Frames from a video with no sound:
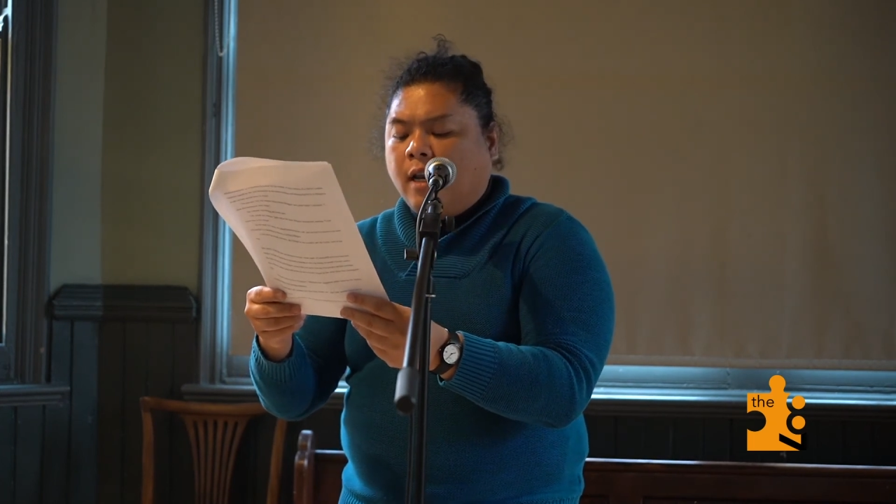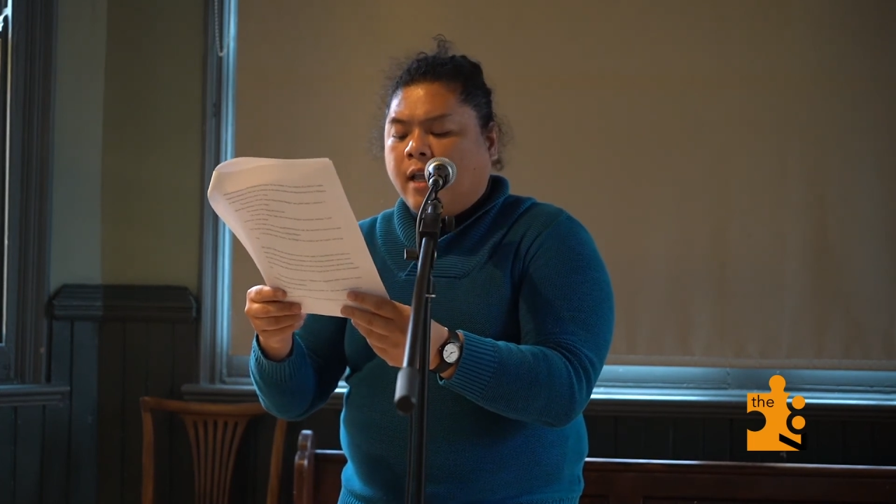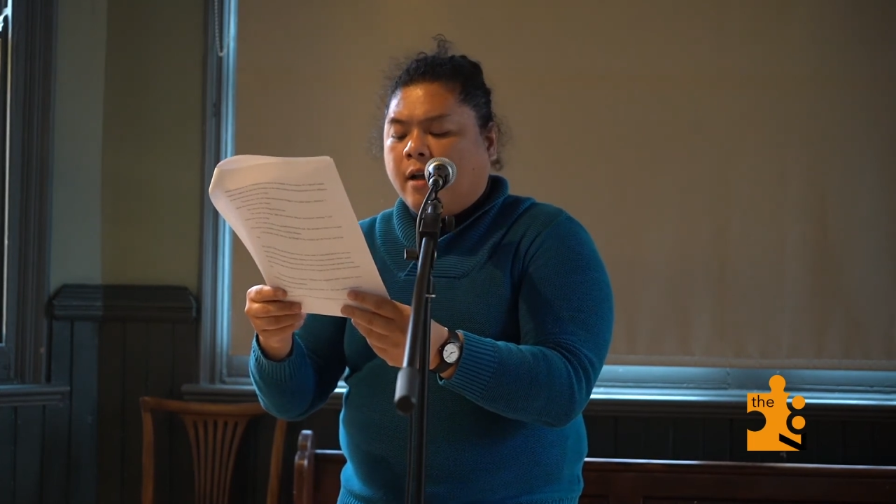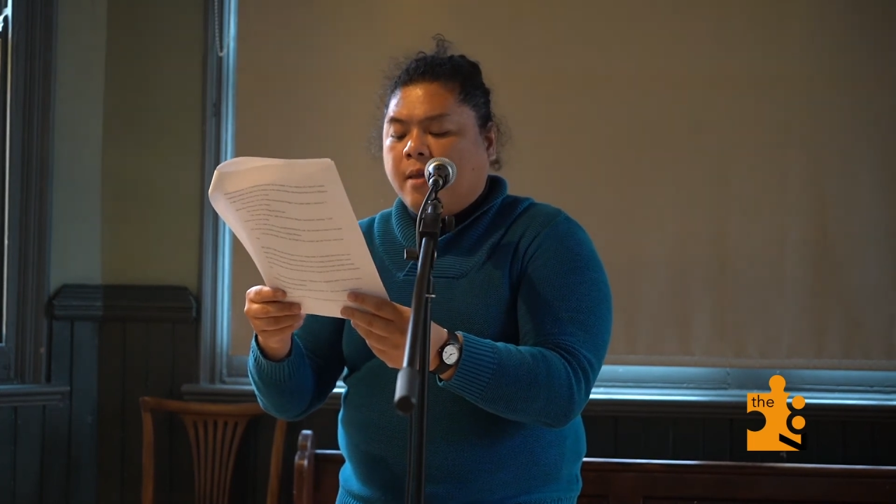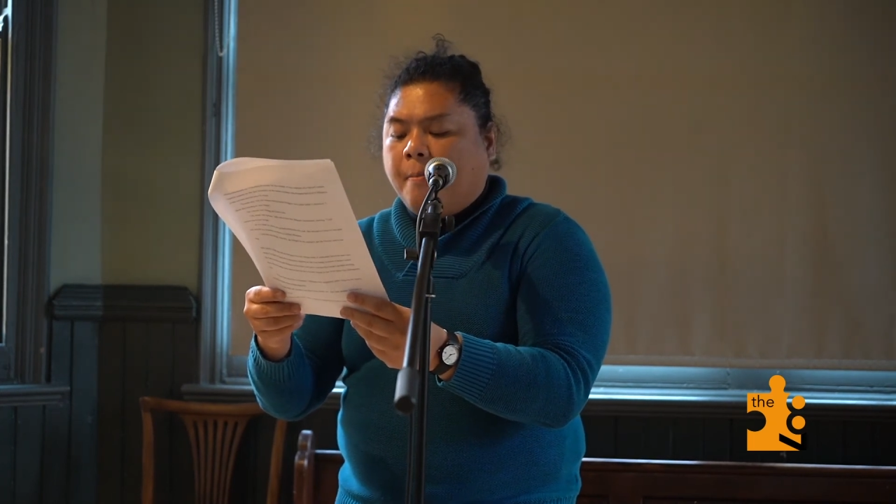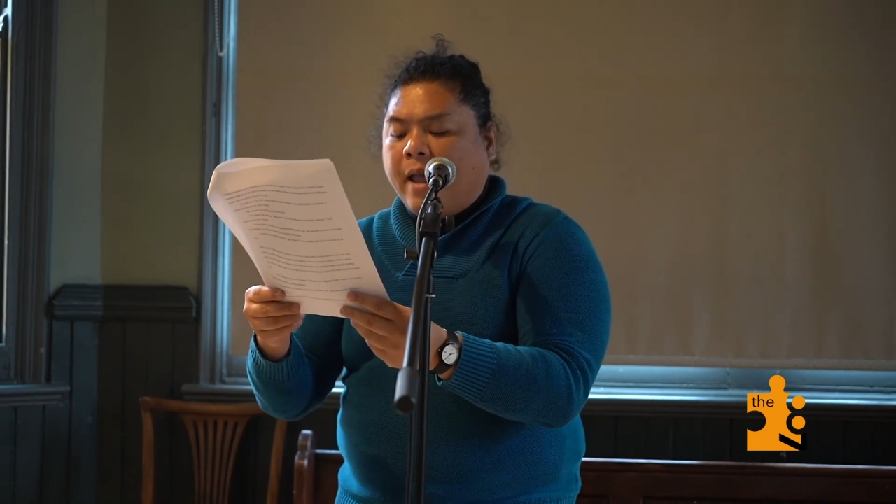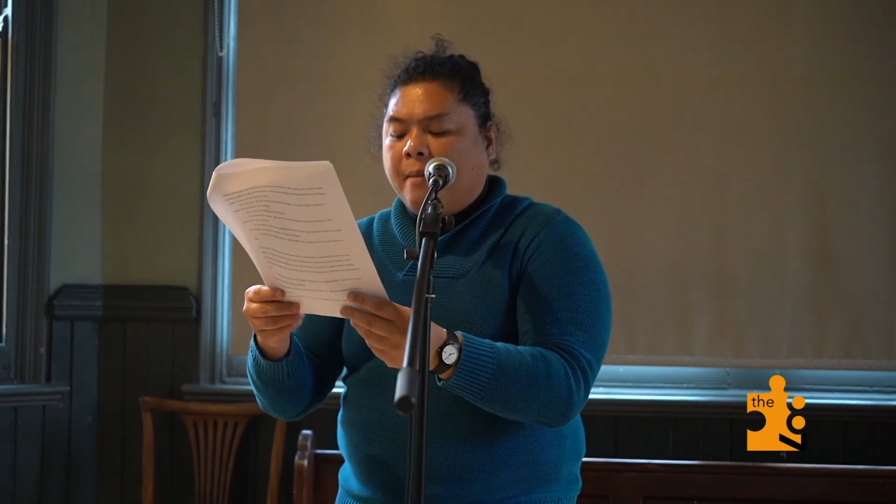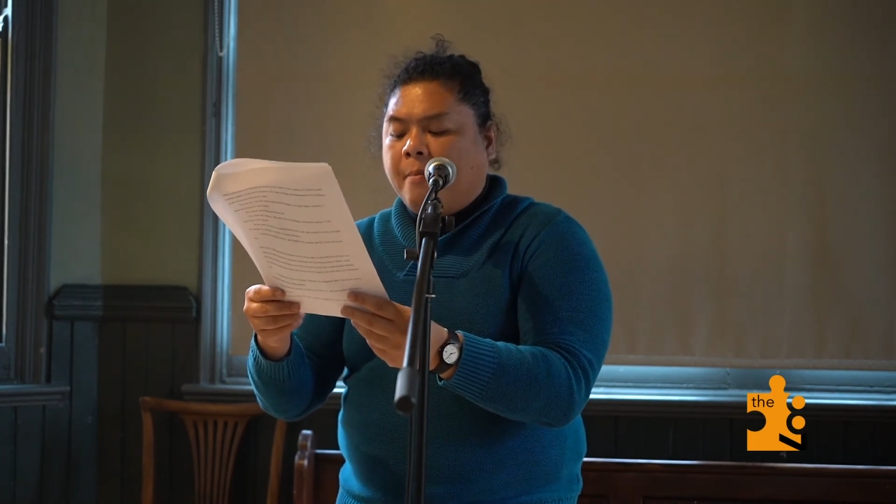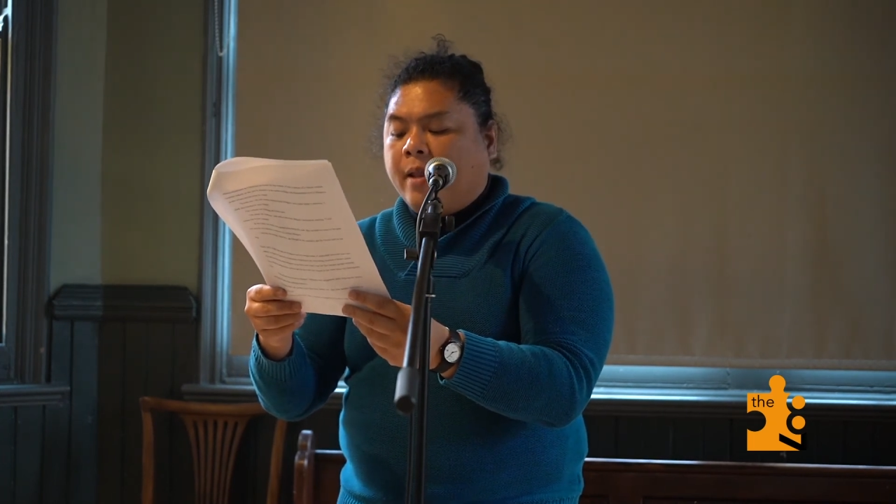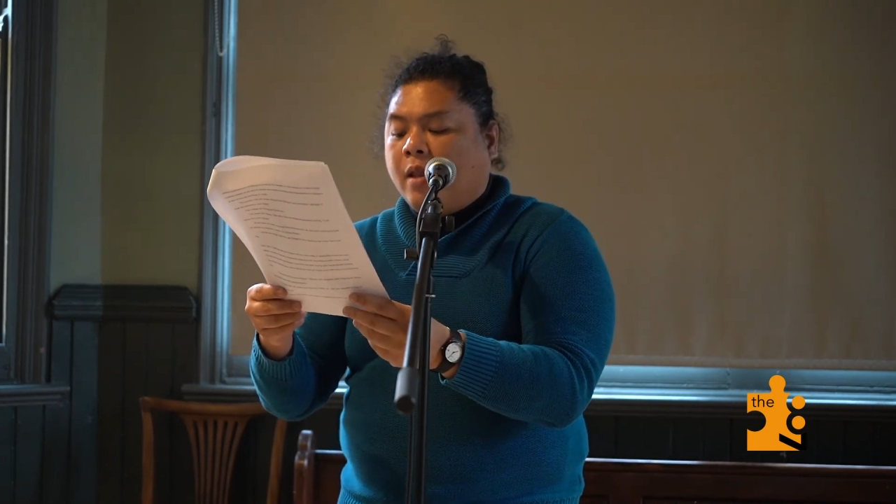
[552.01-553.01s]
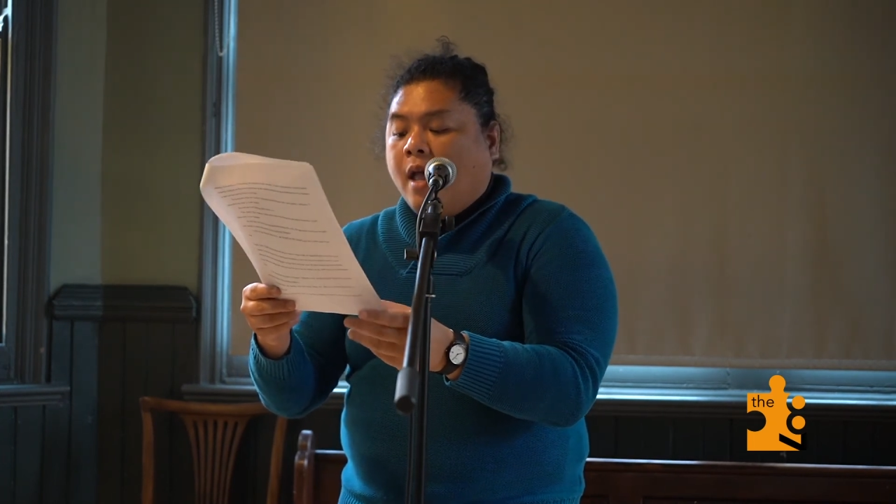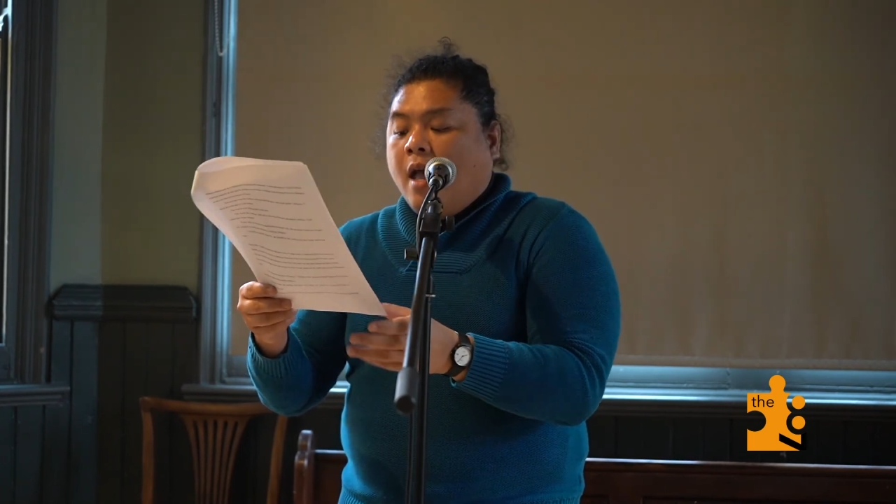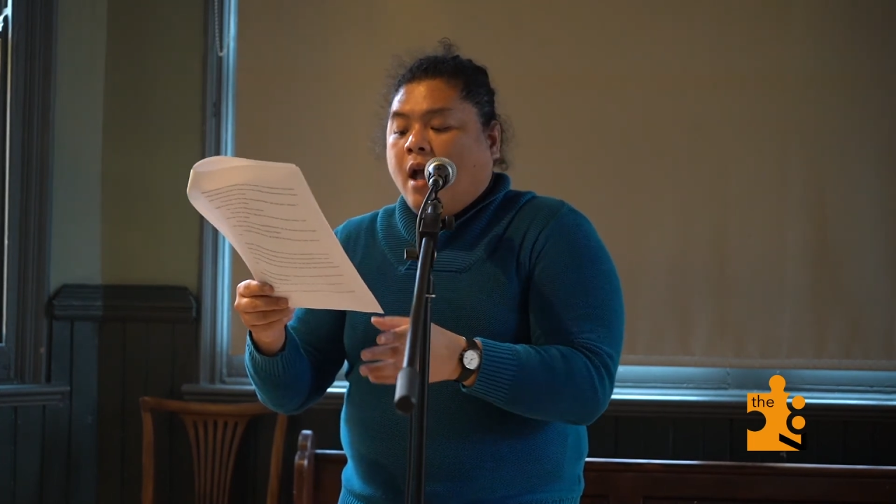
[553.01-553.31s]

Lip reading: kneeling on the pavement